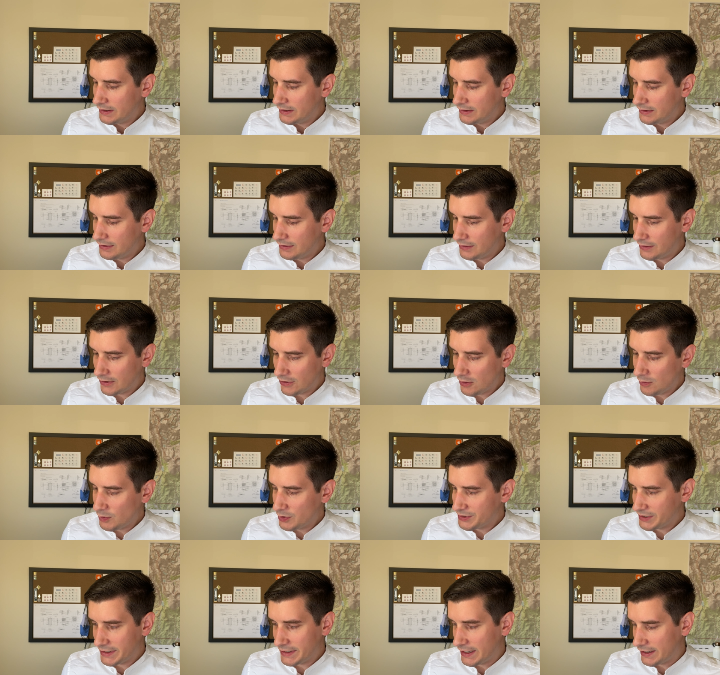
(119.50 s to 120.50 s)
they're
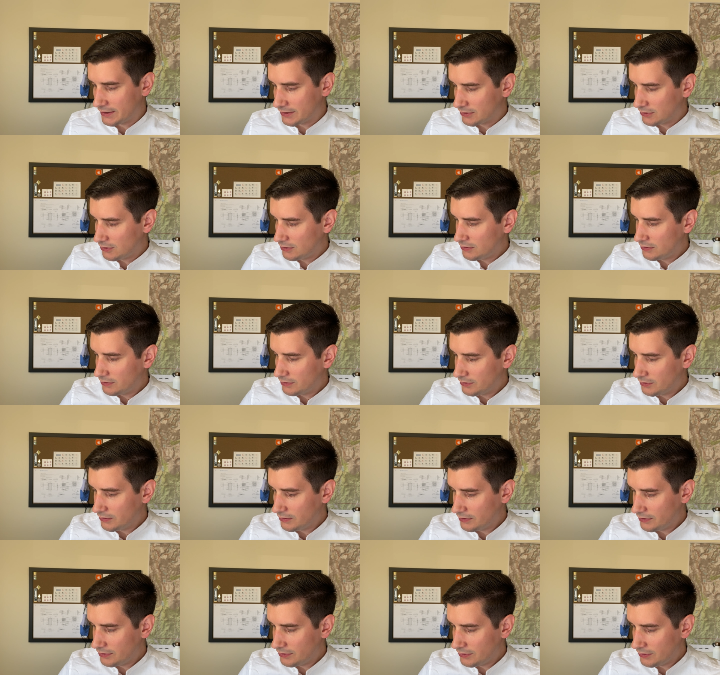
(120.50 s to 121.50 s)
almost identical.
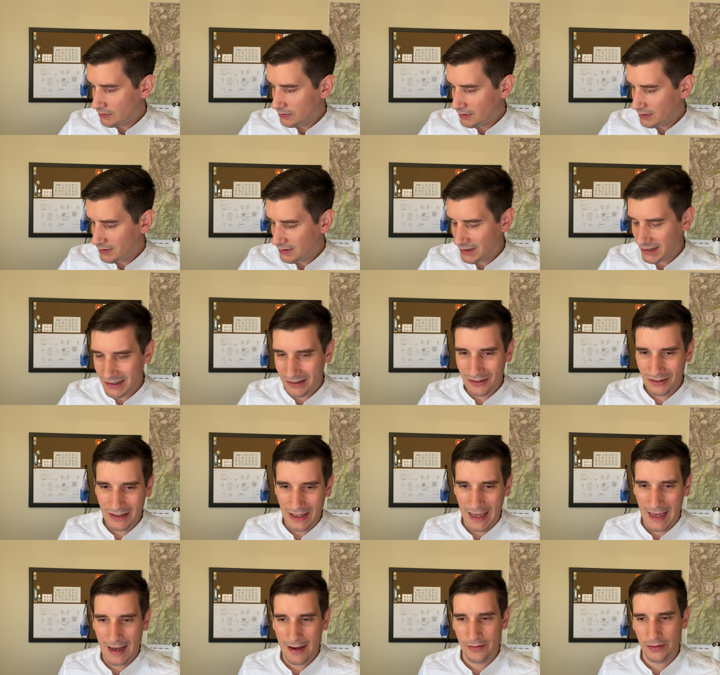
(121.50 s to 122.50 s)
They don't
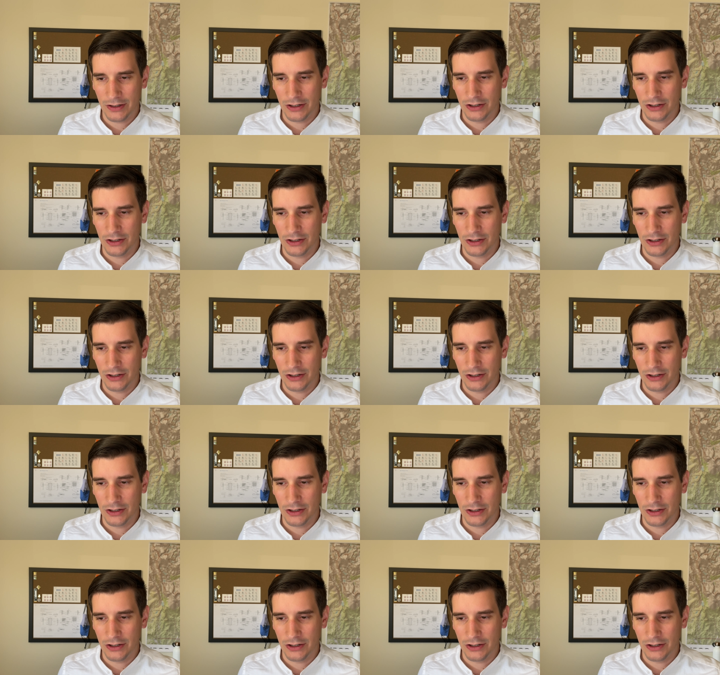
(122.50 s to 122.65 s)
have like a